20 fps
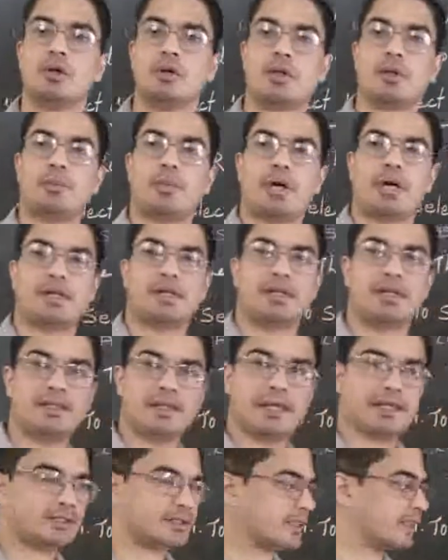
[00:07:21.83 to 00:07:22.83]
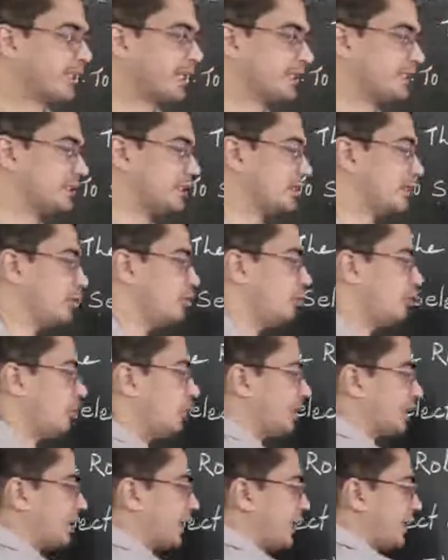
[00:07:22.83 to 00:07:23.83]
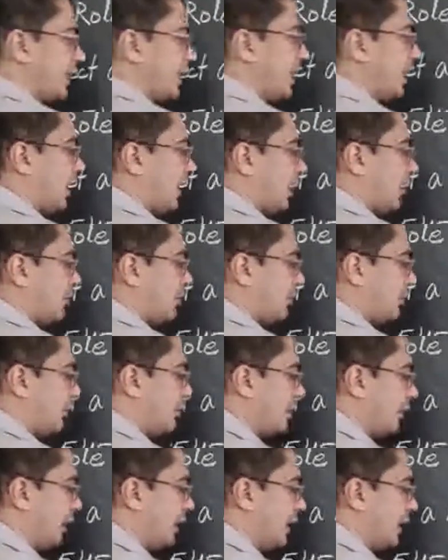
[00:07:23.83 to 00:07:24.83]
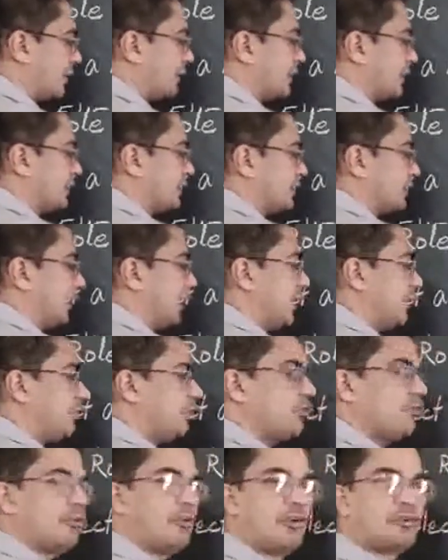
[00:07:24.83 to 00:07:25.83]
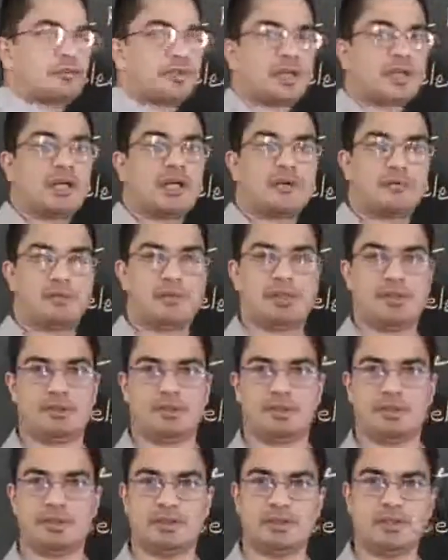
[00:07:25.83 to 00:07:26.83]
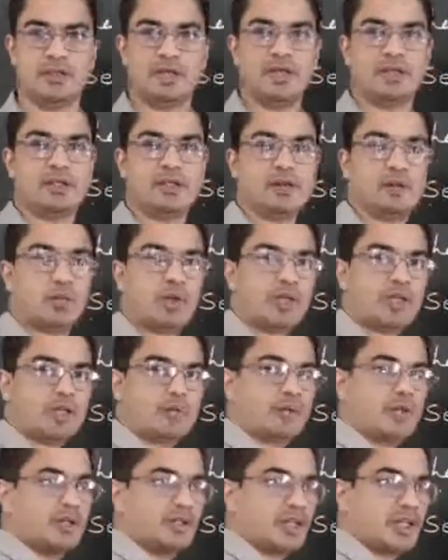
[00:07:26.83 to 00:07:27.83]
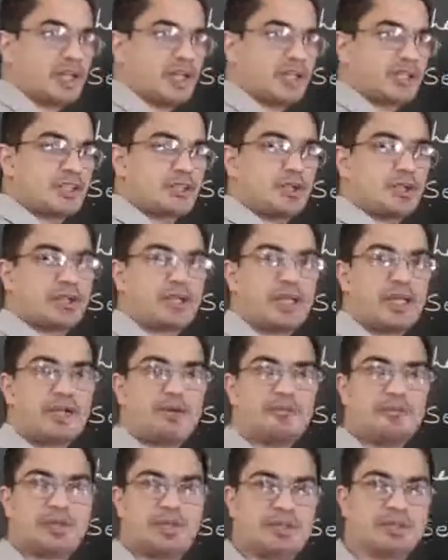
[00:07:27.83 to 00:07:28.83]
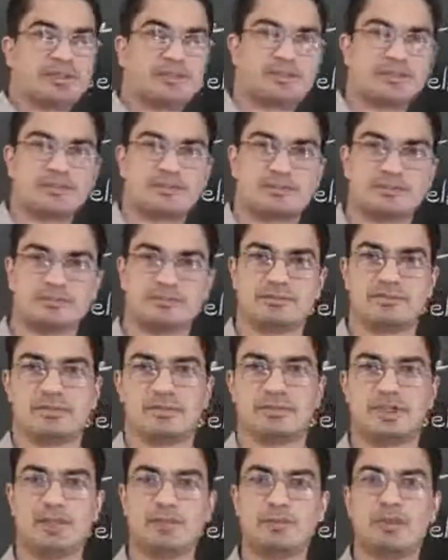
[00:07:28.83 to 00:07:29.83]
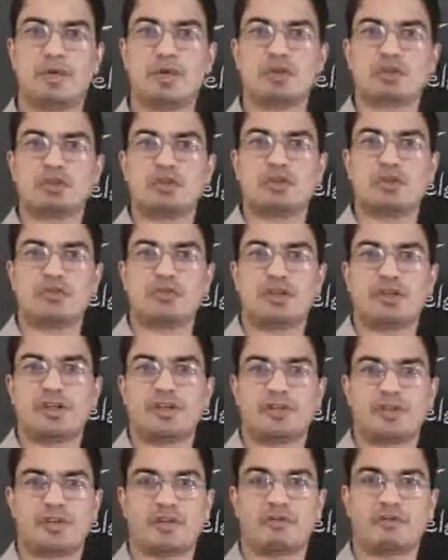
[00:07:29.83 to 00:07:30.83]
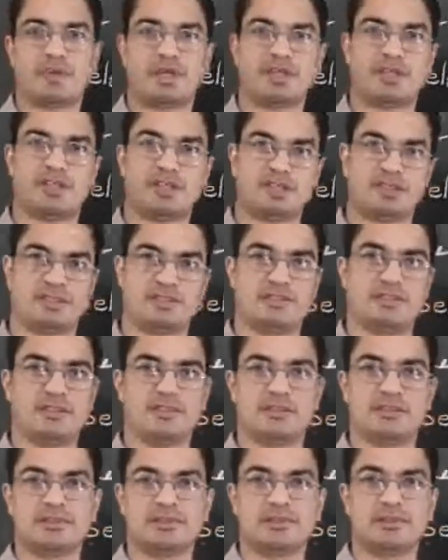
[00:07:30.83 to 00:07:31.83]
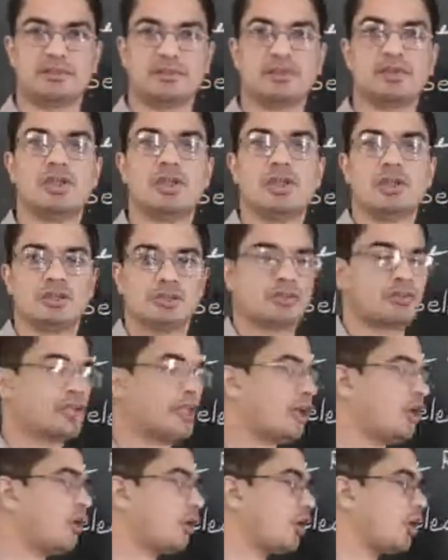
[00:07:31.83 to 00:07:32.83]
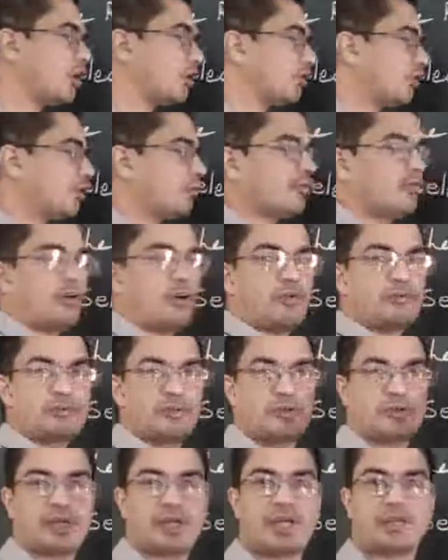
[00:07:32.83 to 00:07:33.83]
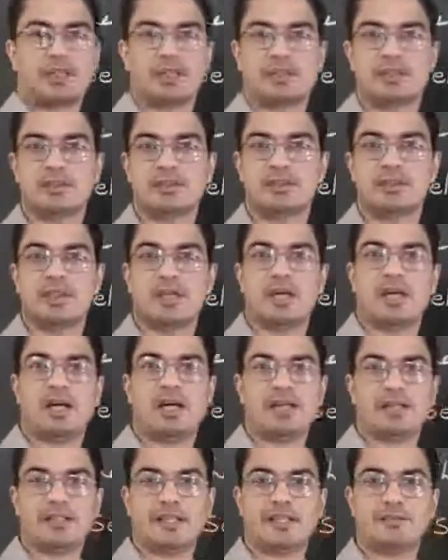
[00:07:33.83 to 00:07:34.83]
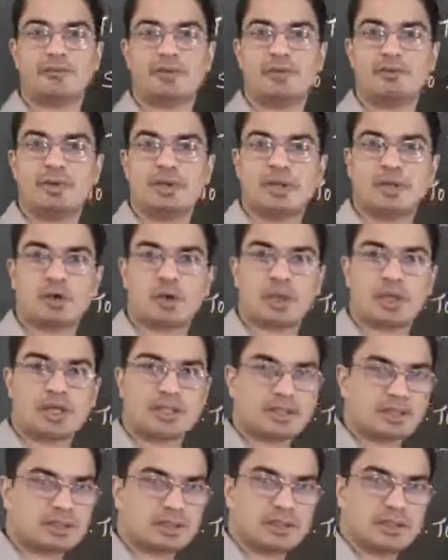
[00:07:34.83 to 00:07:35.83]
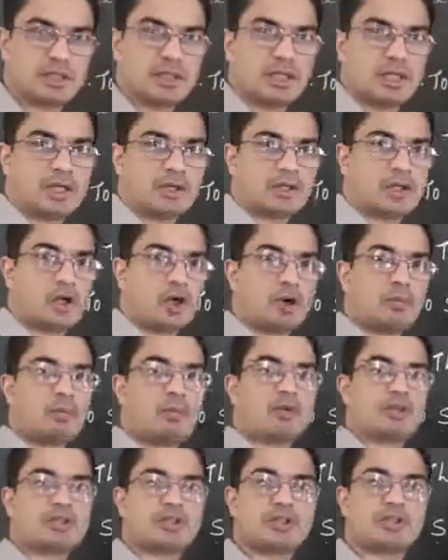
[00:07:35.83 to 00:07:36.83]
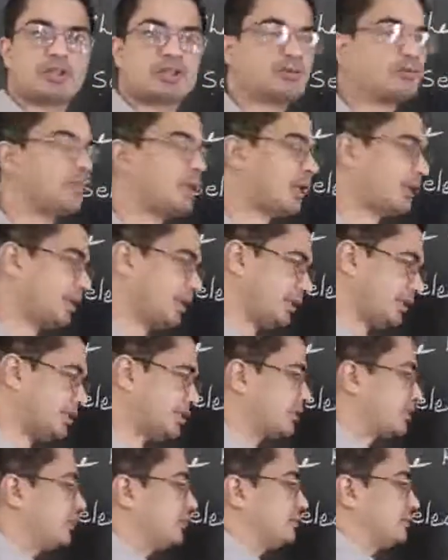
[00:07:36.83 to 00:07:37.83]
the party that gets more than half of the elections, they will form the government. And what about the rest of the MPs? They belong to different parties. No? So they all will form together, and they will be known as the opposition parties.